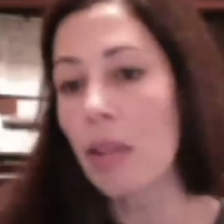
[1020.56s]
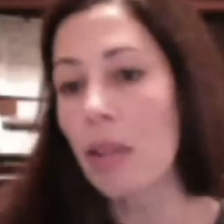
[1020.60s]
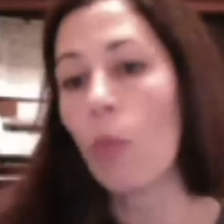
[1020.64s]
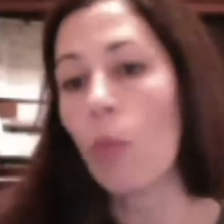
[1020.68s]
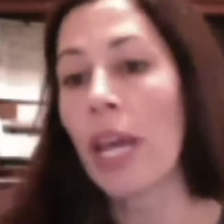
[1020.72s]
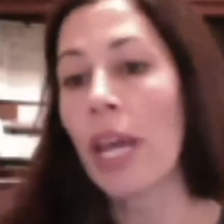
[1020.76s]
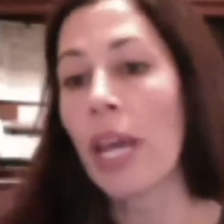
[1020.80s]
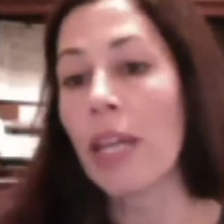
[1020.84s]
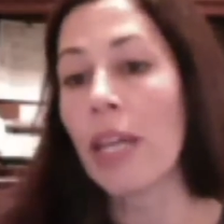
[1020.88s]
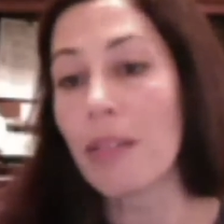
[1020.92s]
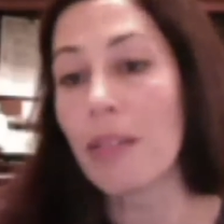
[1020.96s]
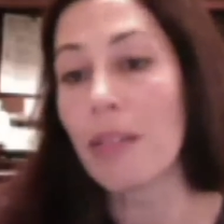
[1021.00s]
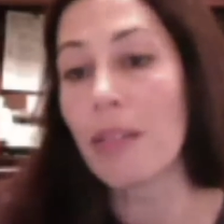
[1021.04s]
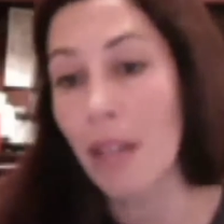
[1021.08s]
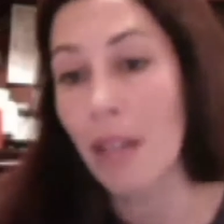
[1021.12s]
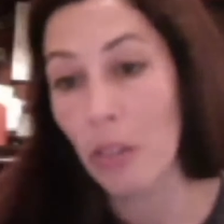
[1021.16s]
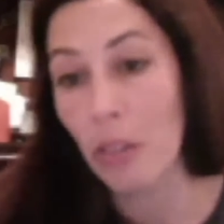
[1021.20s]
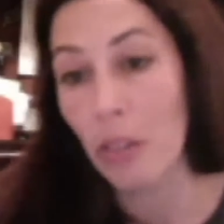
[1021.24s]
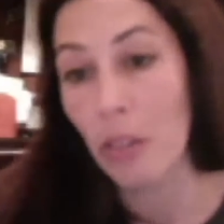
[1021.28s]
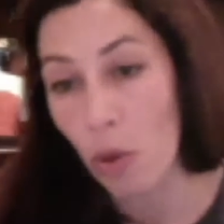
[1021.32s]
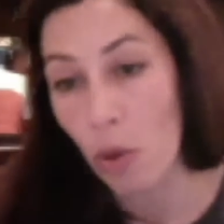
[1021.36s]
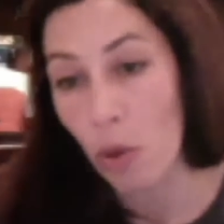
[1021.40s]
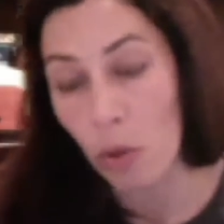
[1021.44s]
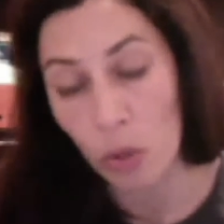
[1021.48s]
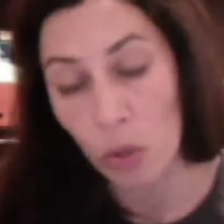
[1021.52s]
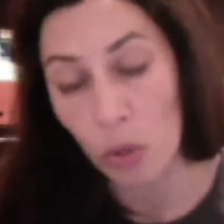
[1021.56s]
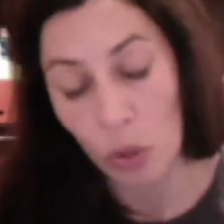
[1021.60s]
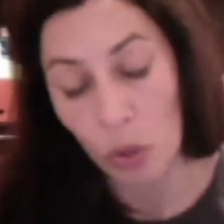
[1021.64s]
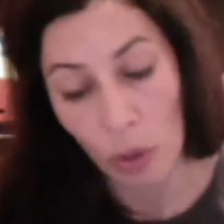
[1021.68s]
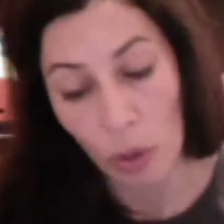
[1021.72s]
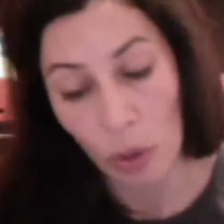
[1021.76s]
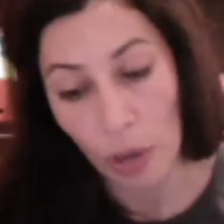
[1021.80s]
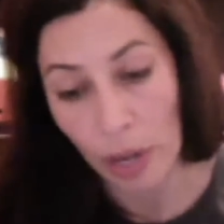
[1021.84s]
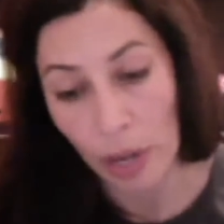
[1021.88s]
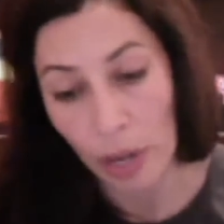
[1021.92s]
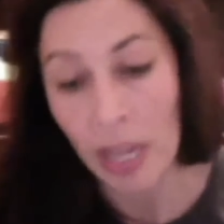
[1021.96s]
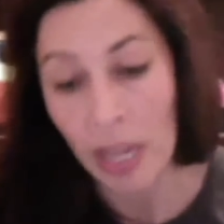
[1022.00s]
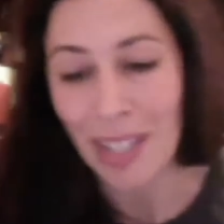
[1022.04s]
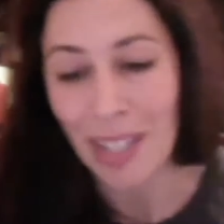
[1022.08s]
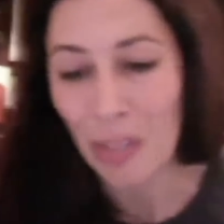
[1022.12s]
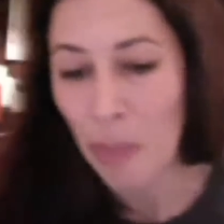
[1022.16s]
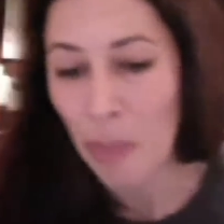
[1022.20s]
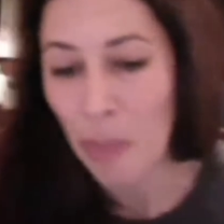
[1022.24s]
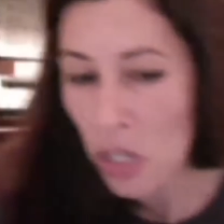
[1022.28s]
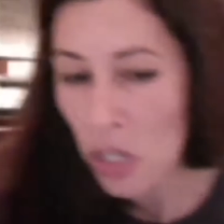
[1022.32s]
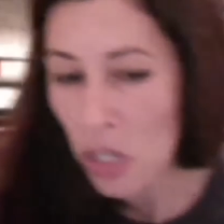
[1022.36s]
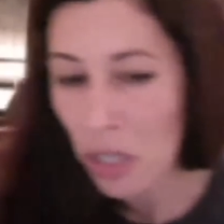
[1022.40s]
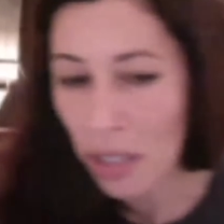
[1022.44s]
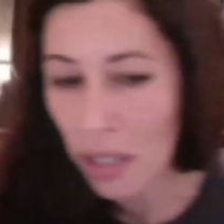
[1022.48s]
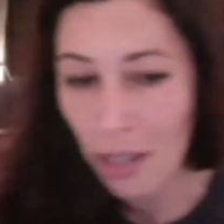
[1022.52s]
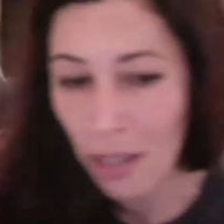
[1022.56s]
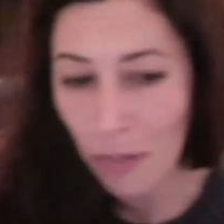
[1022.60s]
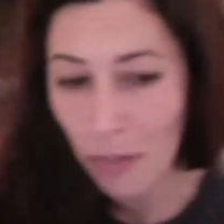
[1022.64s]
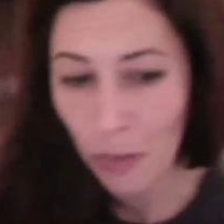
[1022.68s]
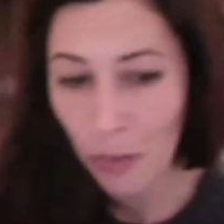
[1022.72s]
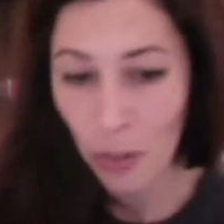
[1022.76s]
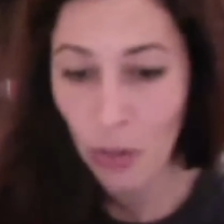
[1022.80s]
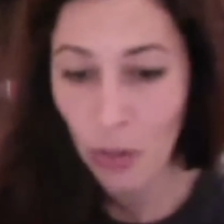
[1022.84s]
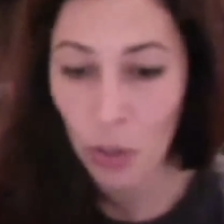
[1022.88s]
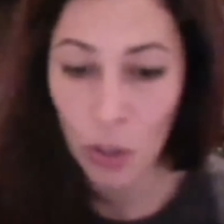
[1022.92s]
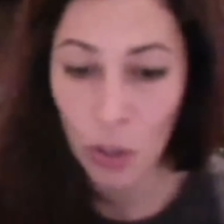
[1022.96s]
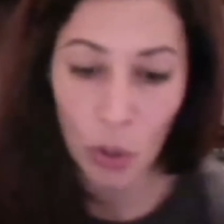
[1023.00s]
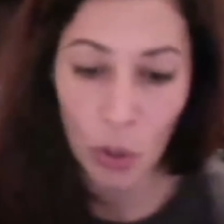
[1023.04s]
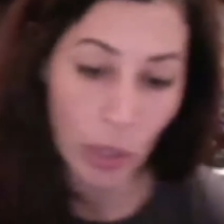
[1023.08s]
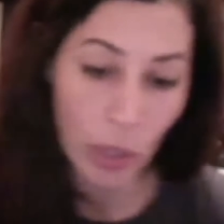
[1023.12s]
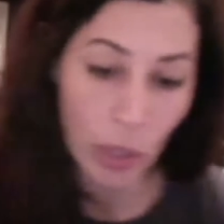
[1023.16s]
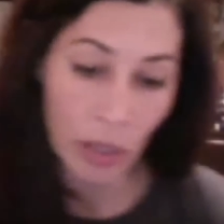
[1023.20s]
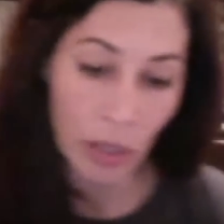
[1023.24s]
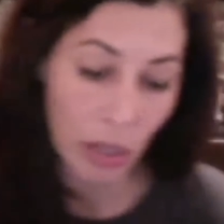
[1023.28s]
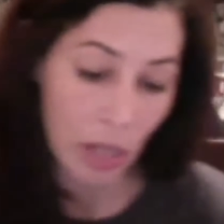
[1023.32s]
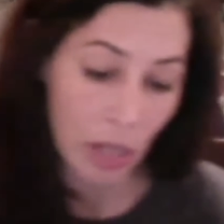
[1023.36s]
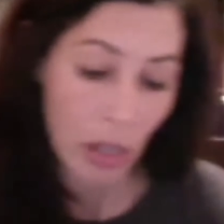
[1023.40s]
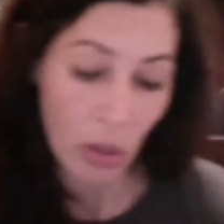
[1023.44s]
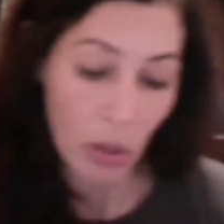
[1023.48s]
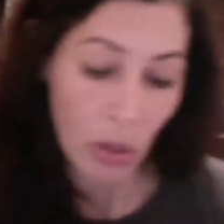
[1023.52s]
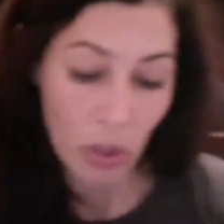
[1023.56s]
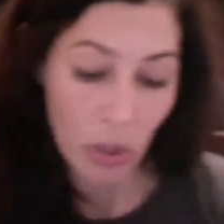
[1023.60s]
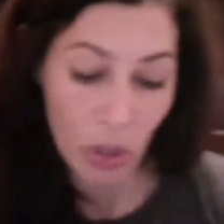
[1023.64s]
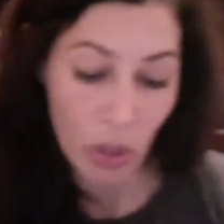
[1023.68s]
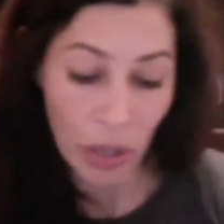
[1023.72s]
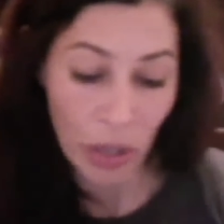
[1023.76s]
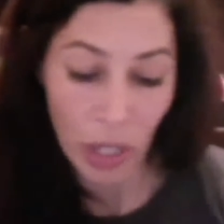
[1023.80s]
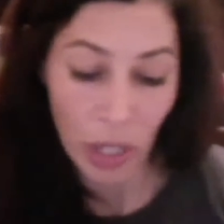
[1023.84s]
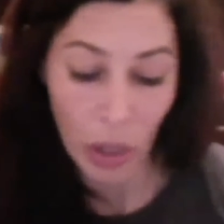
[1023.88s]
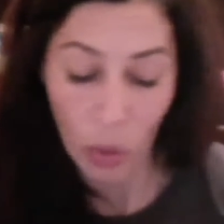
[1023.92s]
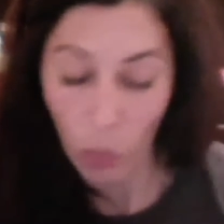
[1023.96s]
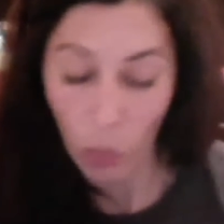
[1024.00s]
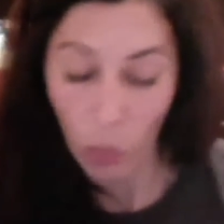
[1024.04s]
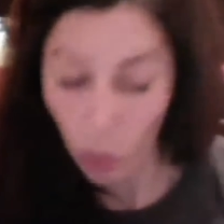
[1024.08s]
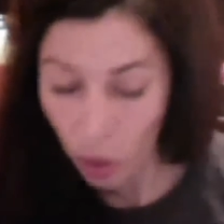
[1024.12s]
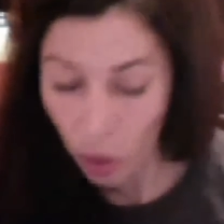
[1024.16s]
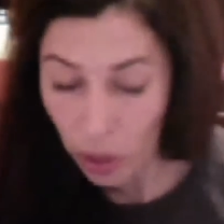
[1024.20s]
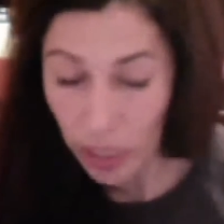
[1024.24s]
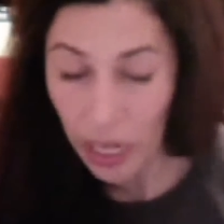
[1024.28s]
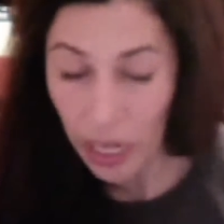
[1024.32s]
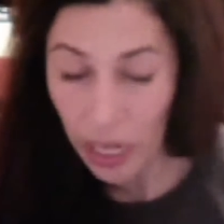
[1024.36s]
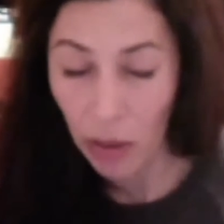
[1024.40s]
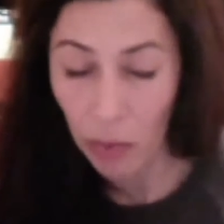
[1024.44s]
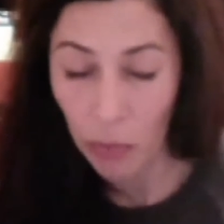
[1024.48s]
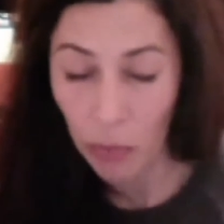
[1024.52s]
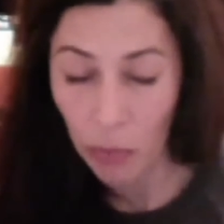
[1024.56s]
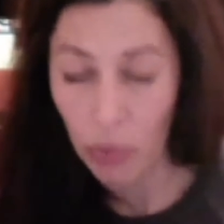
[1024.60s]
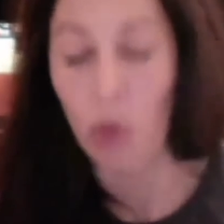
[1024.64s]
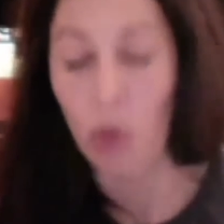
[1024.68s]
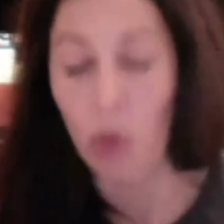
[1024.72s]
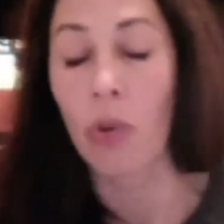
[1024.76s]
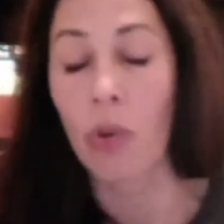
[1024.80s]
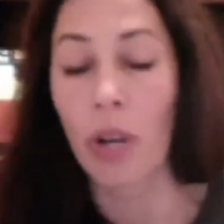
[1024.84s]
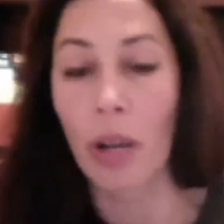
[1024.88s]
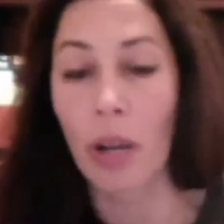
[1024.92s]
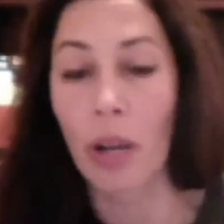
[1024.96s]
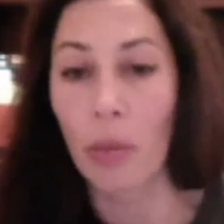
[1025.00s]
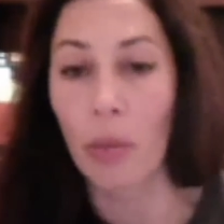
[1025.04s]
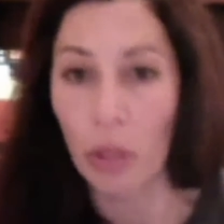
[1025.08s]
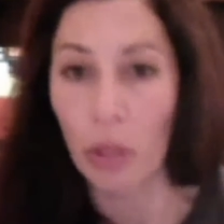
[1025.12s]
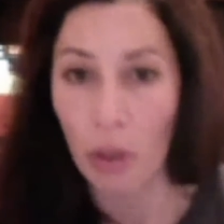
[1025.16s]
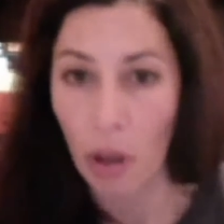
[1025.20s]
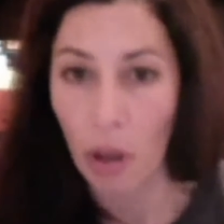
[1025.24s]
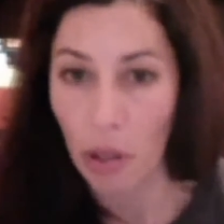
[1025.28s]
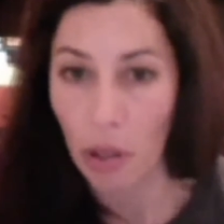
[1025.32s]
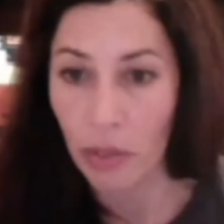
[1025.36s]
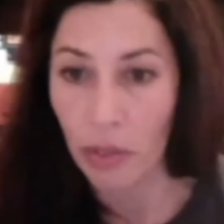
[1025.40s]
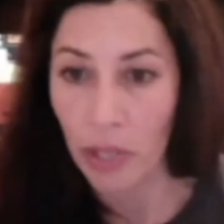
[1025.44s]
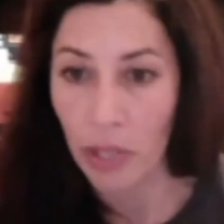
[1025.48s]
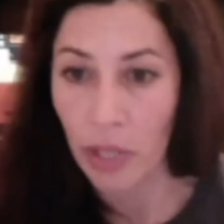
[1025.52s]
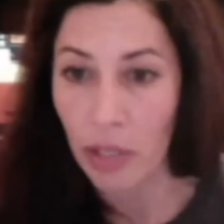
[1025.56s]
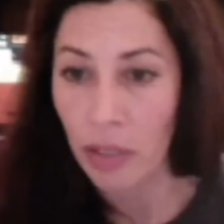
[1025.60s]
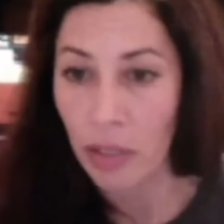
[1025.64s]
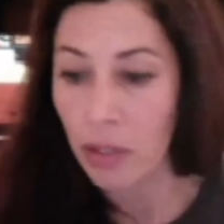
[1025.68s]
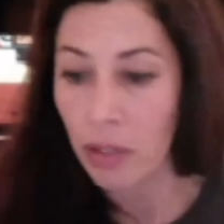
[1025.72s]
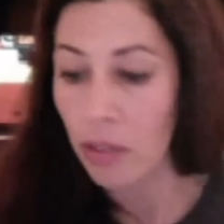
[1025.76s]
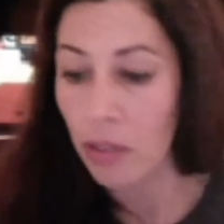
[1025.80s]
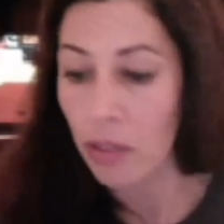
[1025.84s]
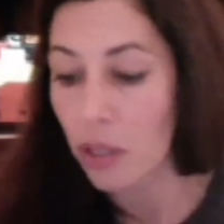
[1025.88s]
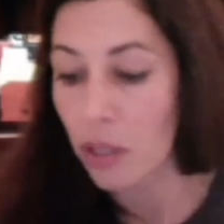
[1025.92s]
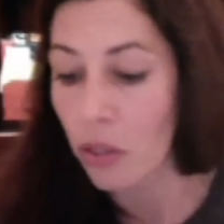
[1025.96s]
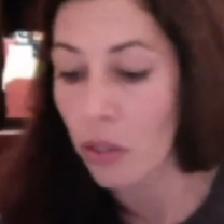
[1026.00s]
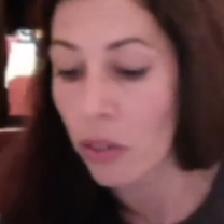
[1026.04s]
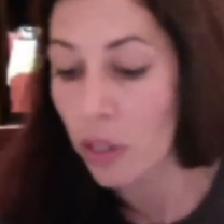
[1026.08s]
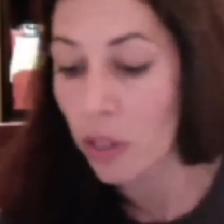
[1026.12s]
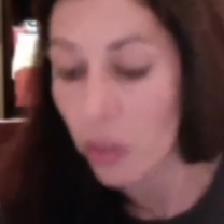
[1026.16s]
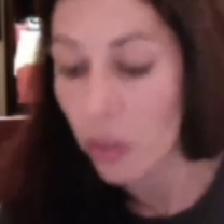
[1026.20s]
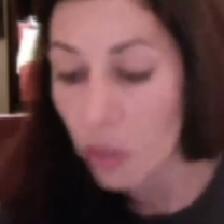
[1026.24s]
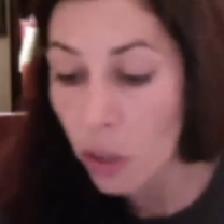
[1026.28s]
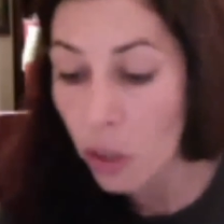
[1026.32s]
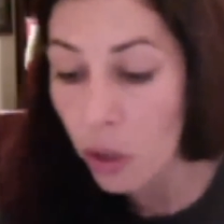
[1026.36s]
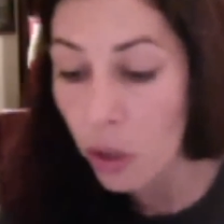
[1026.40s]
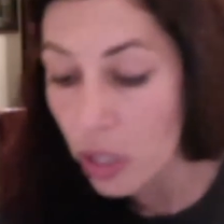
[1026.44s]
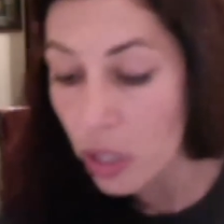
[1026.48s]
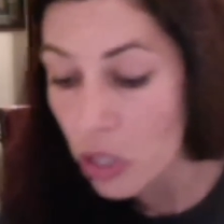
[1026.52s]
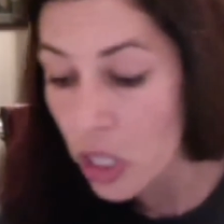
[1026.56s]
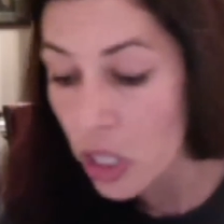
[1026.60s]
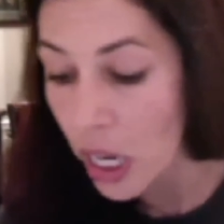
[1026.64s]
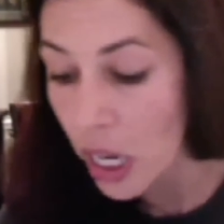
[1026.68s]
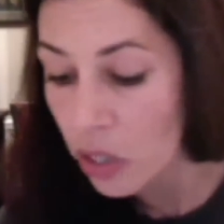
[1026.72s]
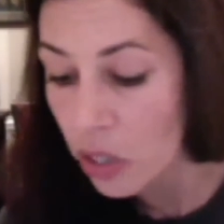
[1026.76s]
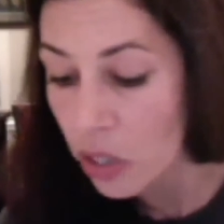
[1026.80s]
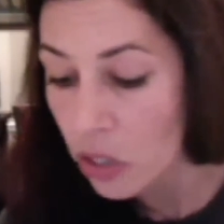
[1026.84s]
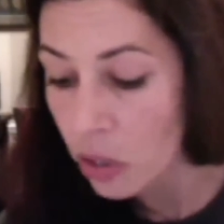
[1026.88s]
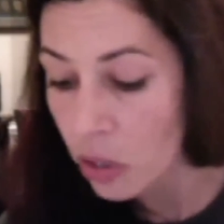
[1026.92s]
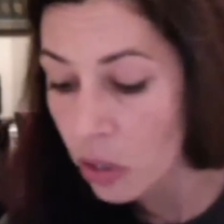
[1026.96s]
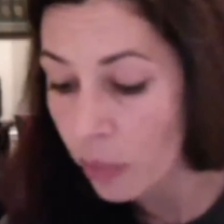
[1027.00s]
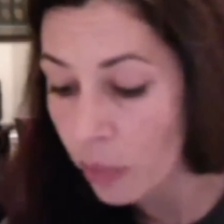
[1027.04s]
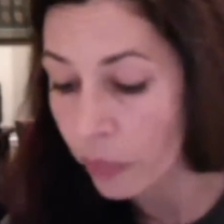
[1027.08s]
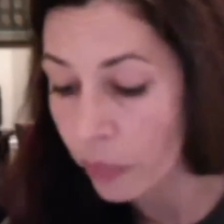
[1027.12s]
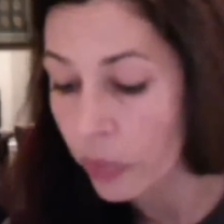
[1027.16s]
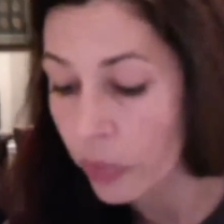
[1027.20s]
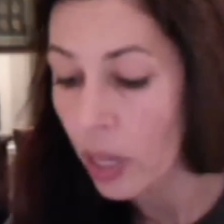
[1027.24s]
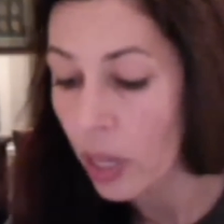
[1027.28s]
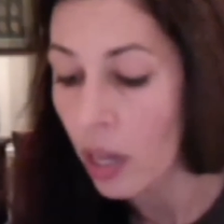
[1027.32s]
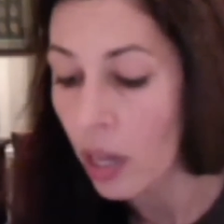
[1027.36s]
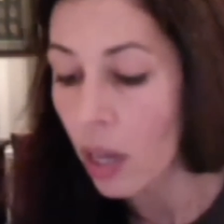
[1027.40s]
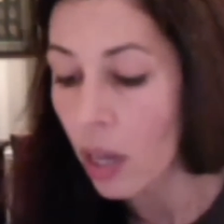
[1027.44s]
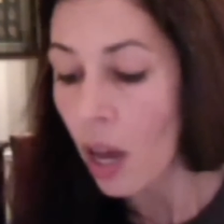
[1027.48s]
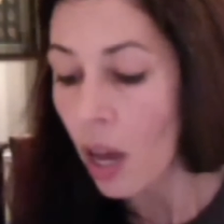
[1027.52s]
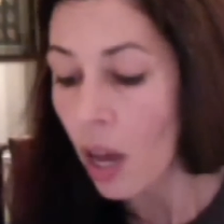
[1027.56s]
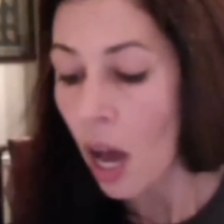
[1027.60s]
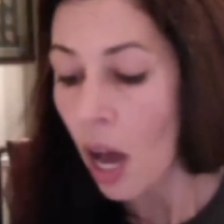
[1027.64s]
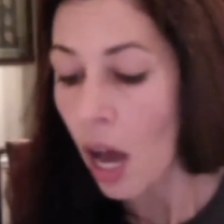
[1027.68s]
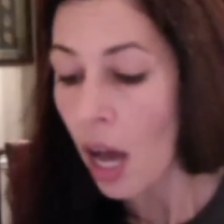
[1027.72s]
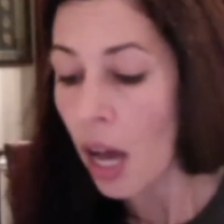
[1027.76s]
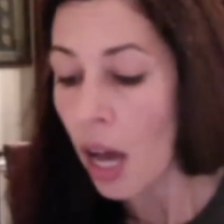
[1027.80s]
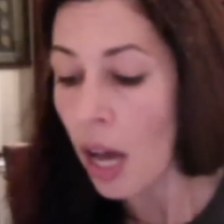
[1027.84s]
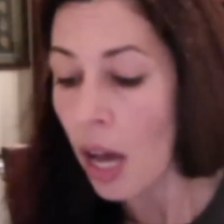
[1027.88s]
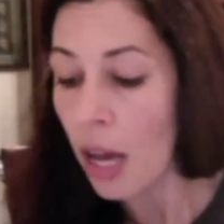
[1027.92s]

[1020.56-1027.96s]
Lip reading: weight is not the whole story. Especially if you're doing, starting a workout program with all of this. You're going to change. Mm-hmm.